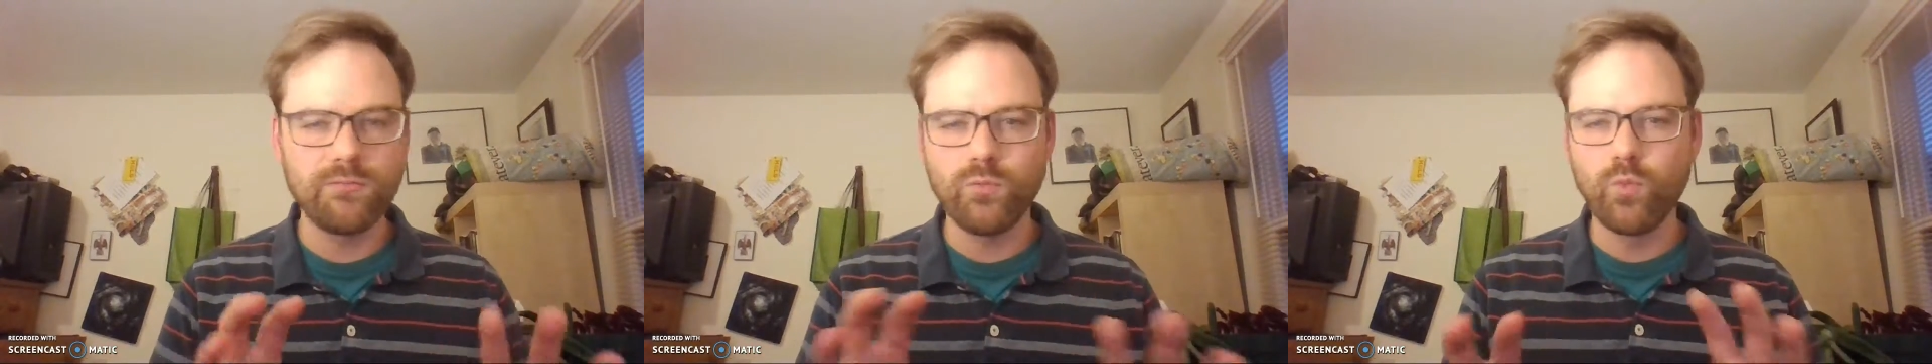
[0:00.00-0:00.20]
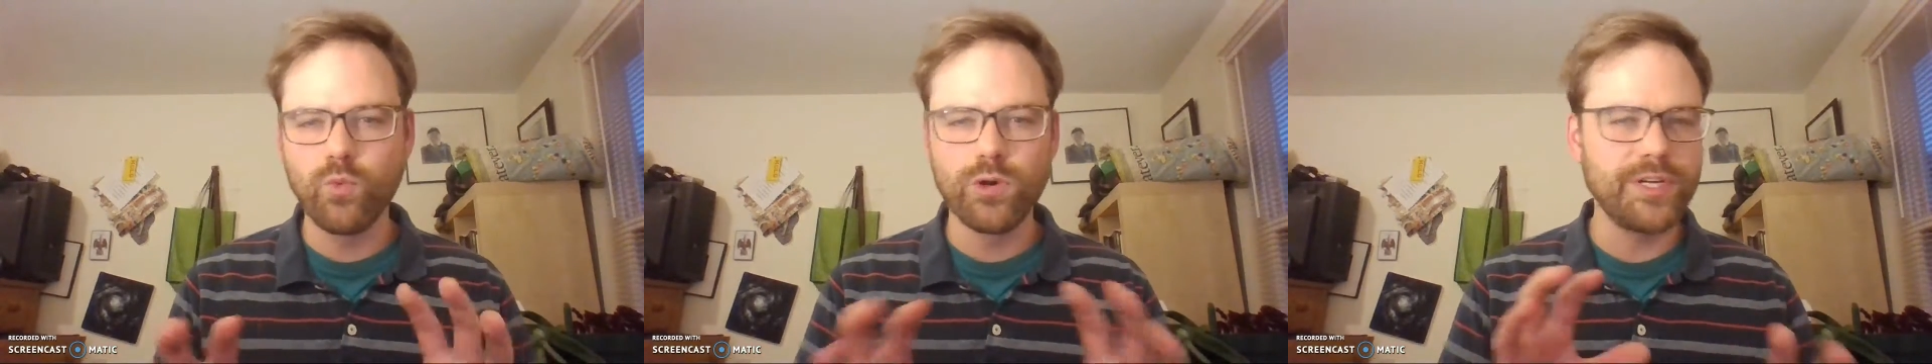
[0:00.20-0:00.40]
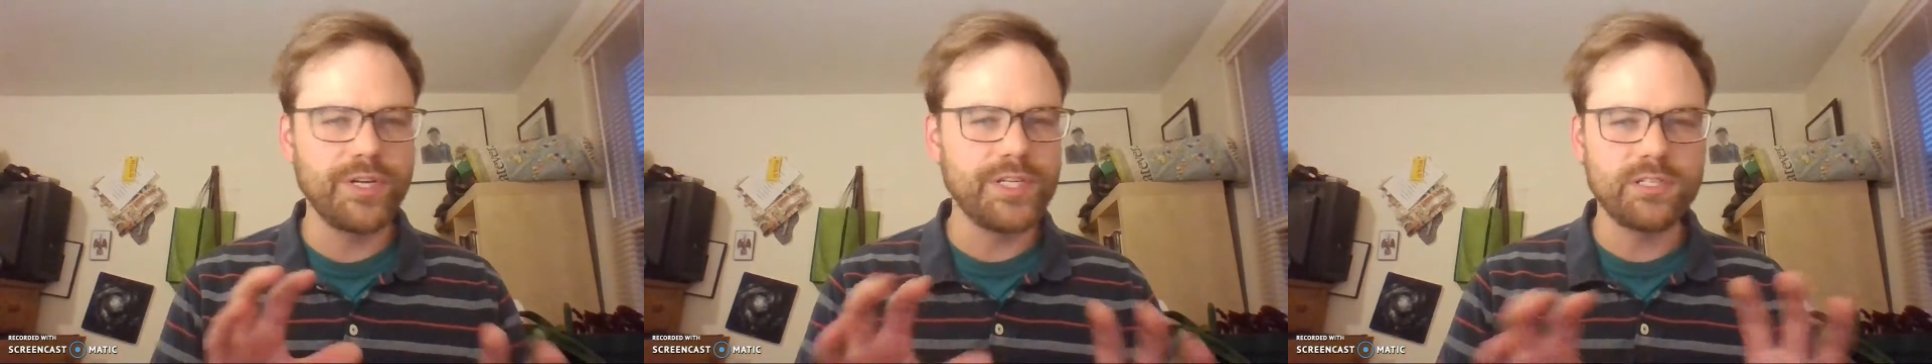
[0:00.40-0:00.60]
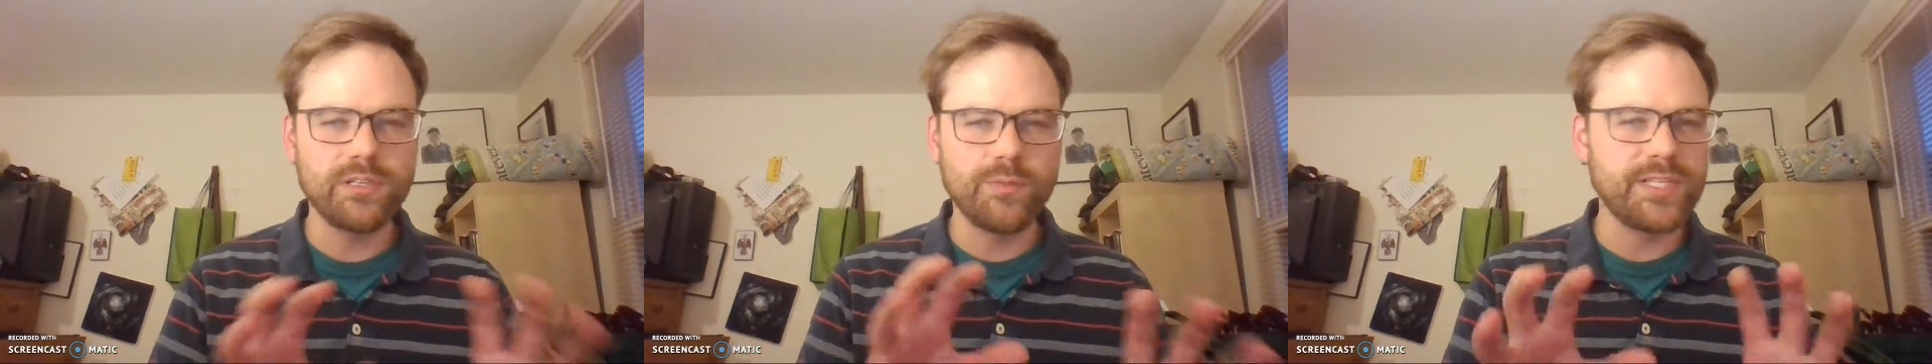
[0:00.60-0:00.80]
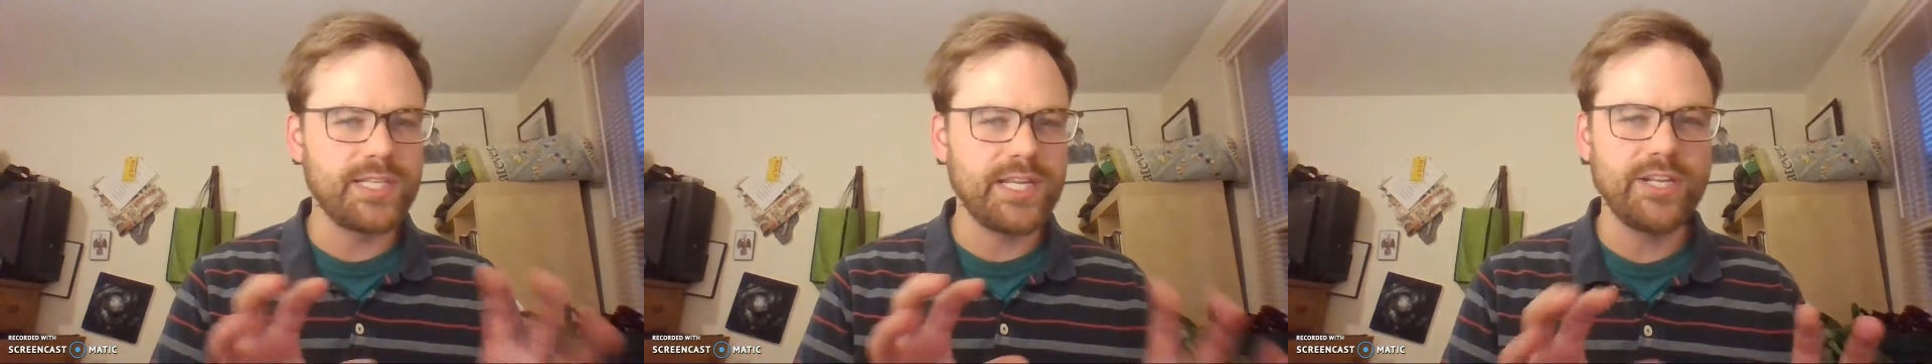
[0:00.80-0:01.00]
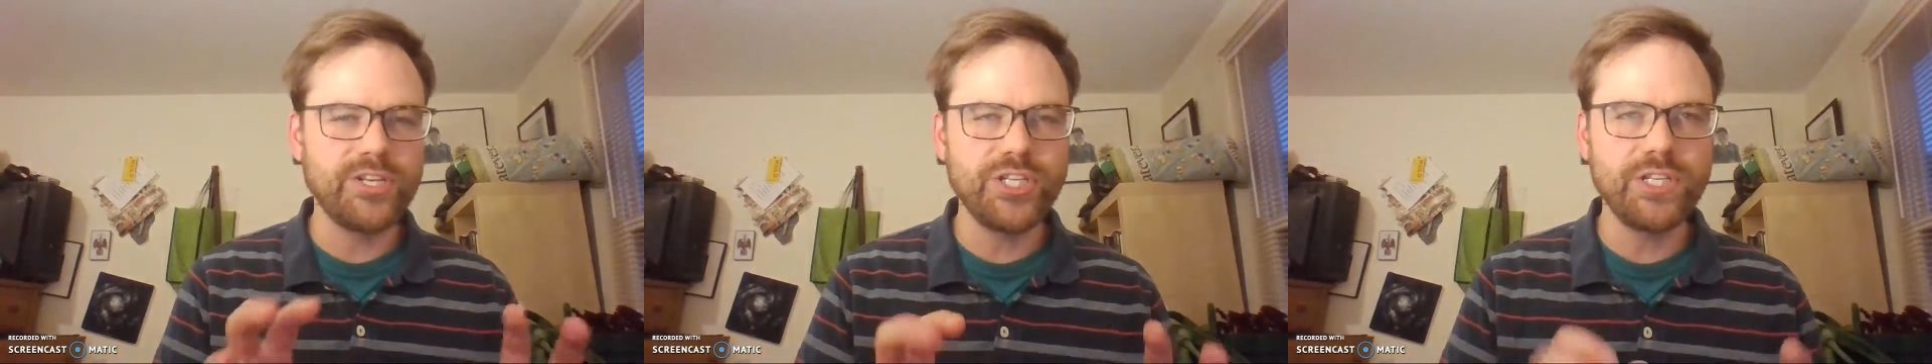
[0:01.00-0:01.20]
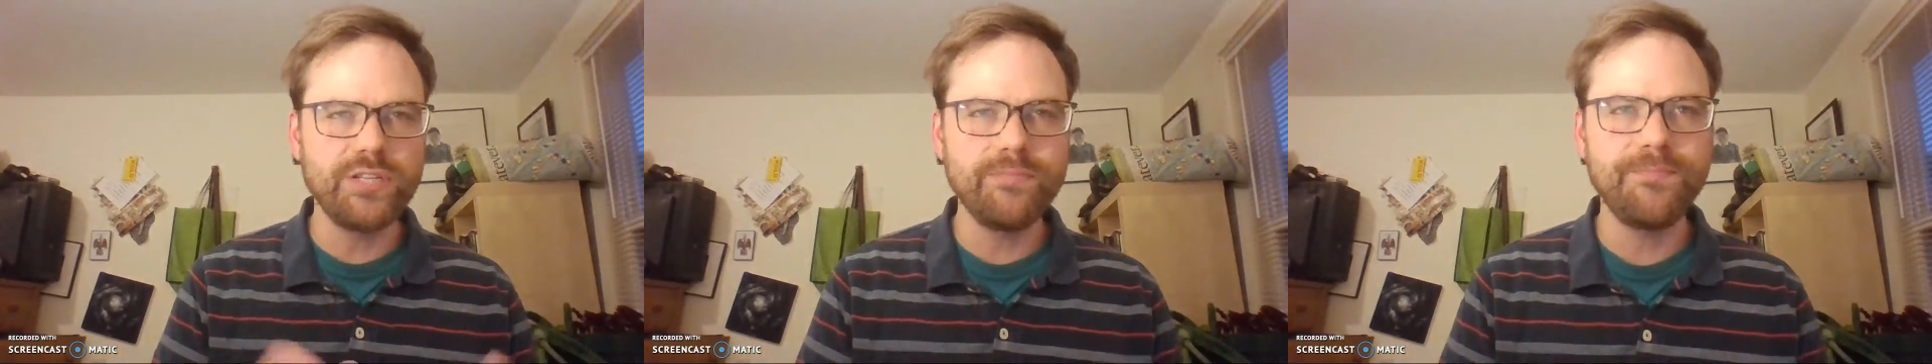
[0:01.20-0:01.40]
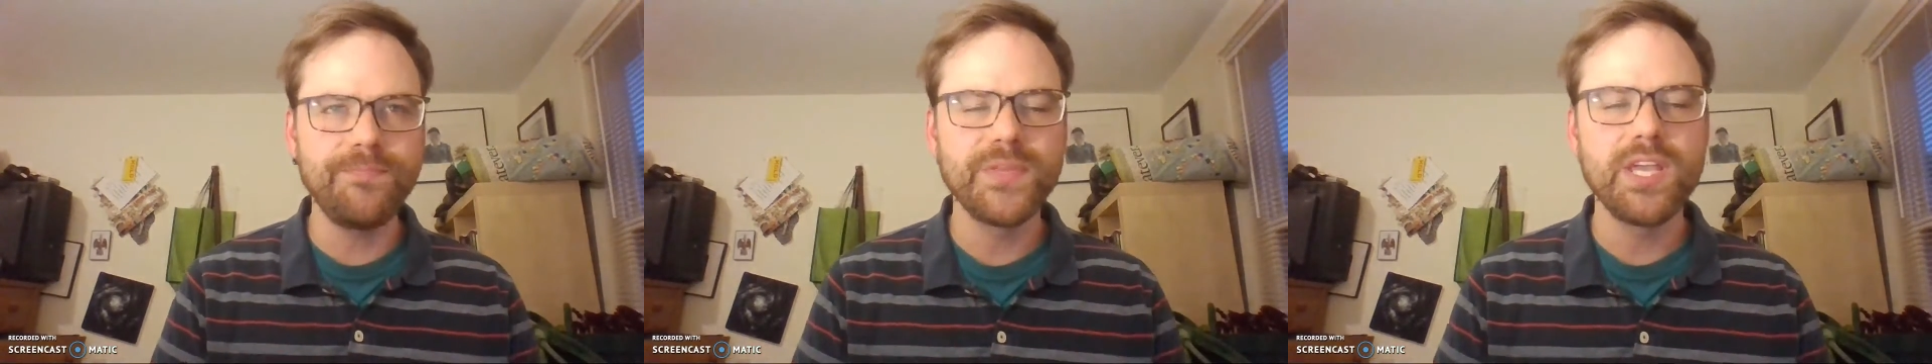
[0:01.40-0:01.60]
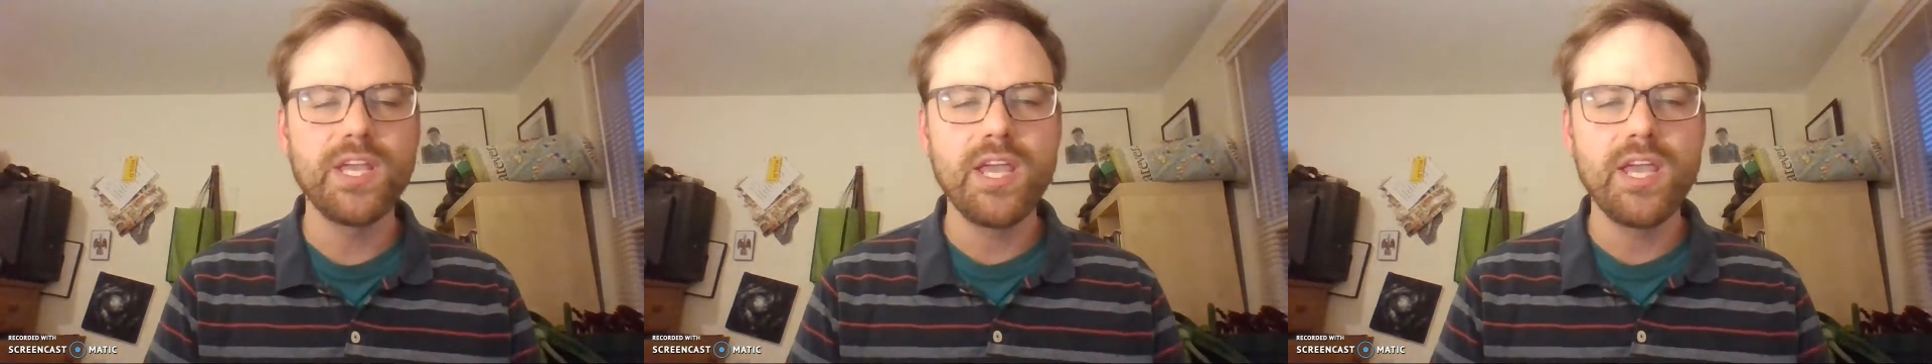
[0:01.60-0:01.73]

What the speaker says: worrisome attention.